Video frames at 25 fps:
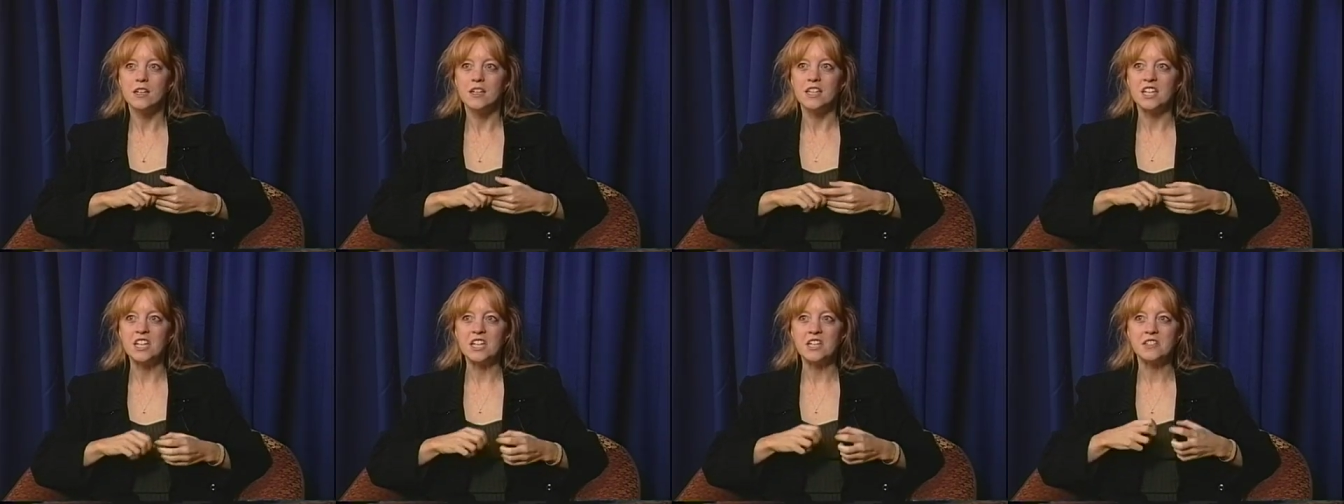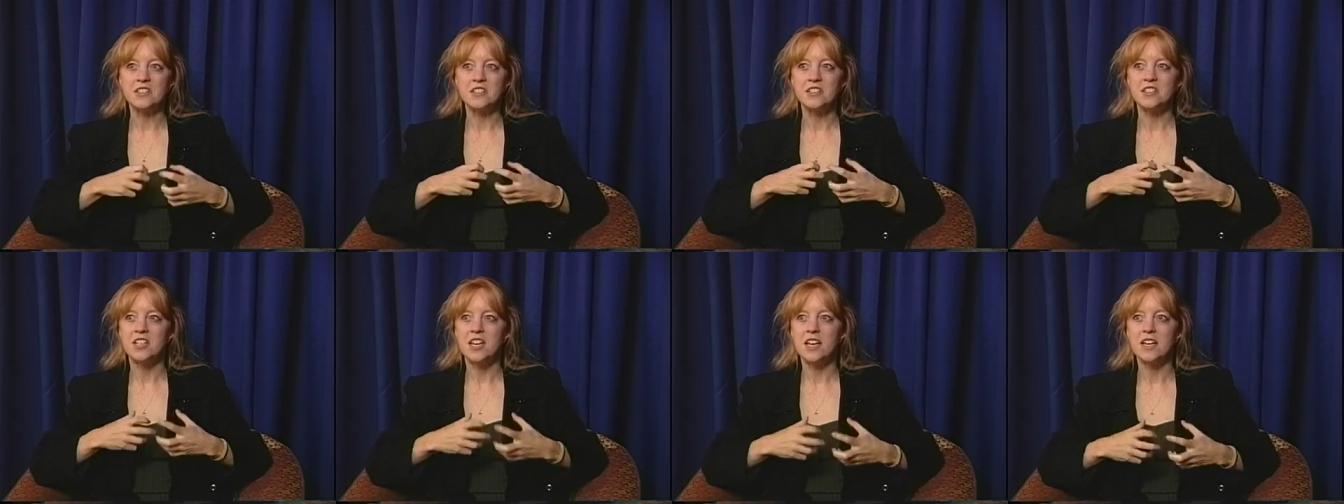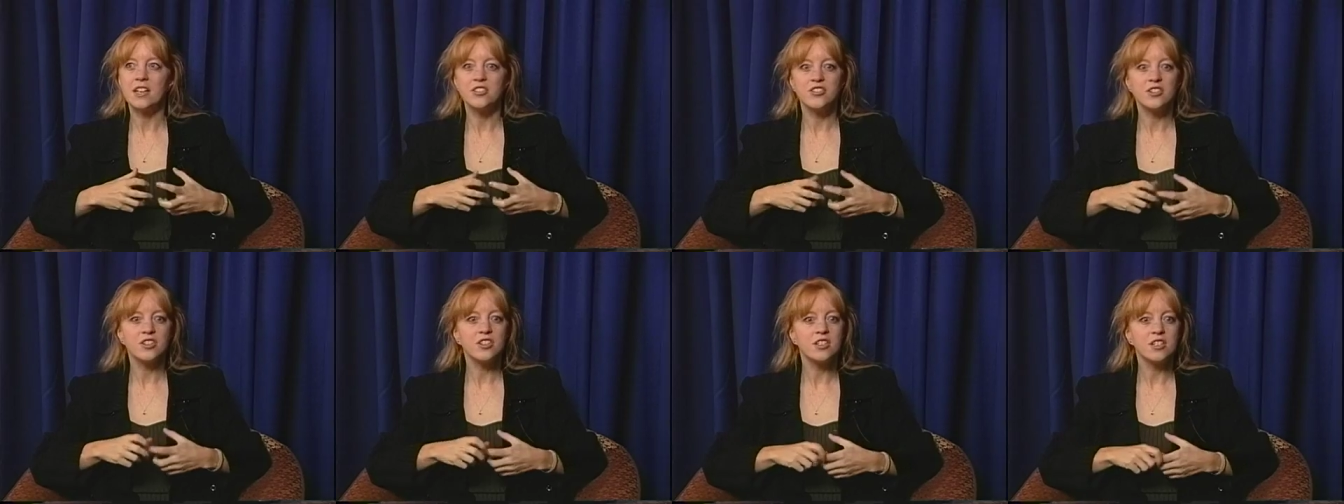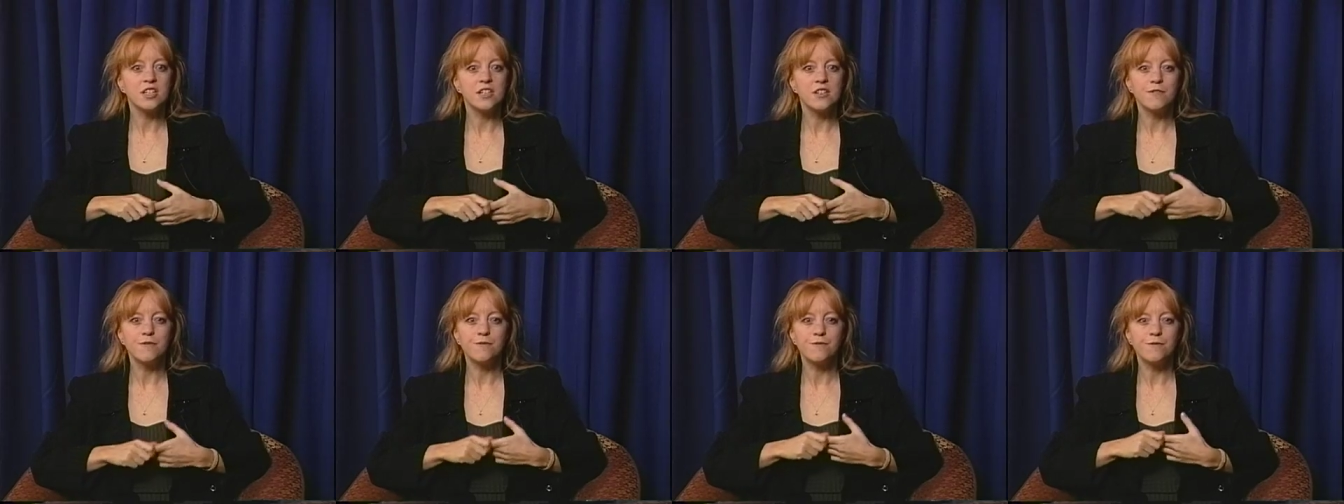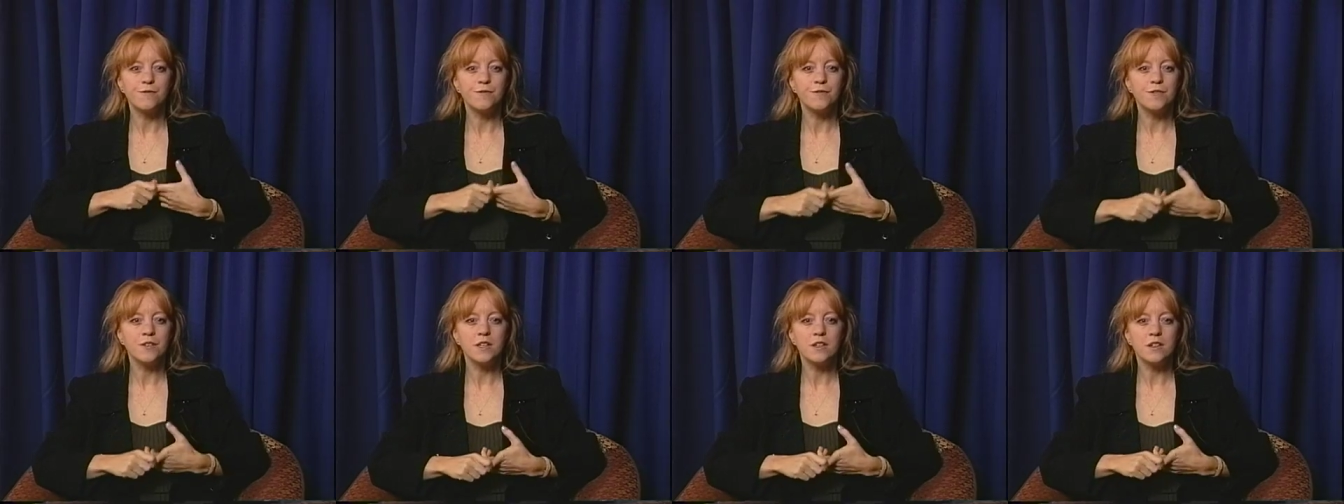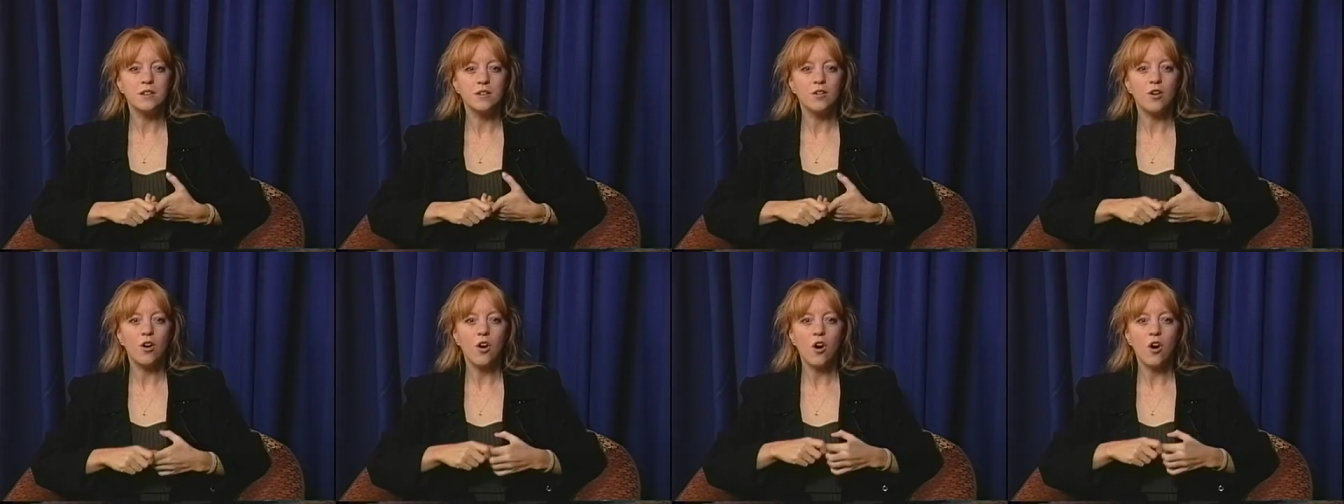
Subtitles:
intensity, fear.